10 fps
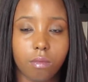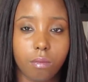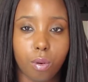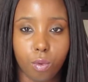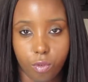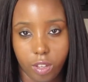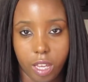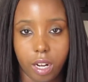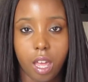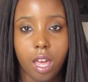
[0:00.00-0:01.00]

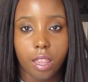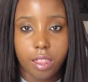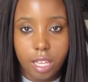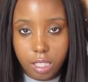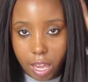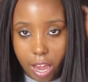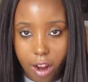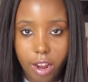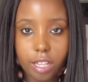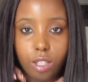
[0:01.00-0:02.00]
Peruvian. This
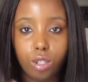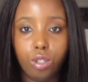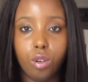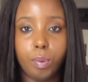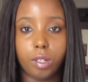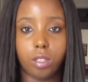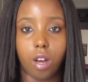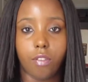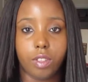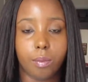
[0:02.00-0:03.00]
hair is super
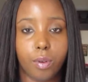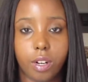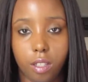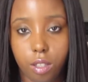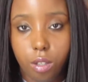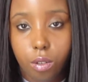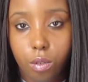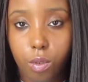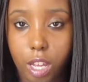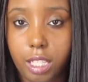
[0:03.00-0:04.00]
soft and pretty
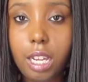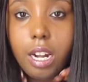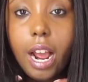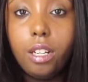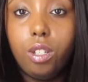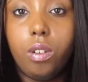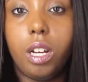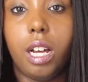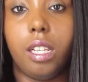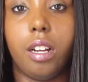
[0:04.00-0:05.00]
too. It's a natural
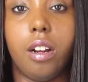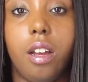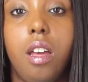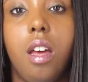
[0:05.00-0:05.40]
color.